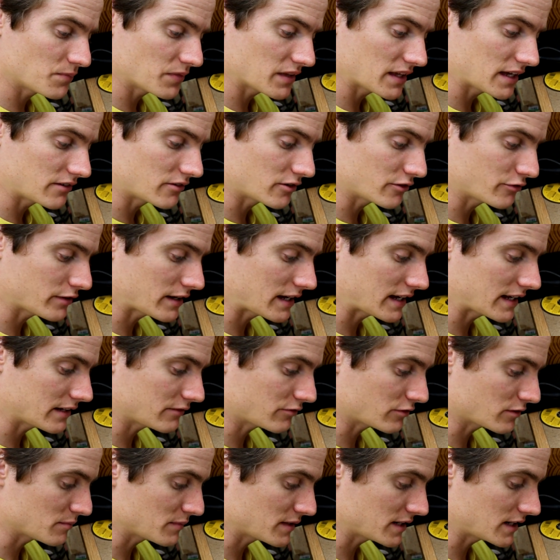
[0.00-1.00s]
and refine
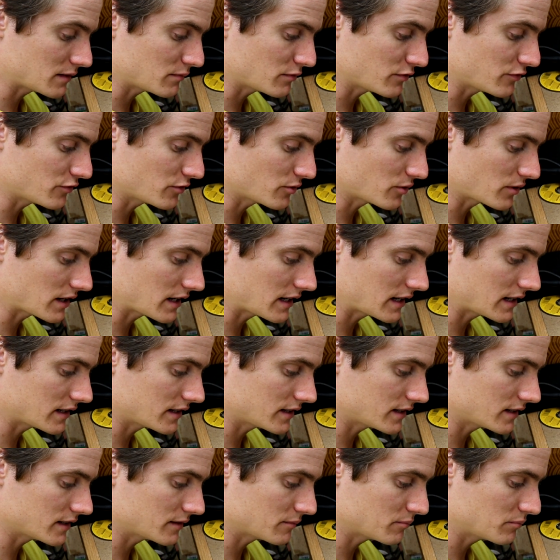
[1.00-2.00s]
it from there before
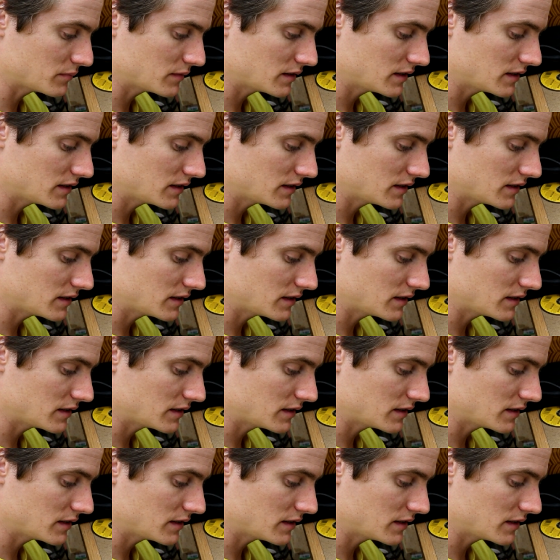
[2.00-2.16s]
I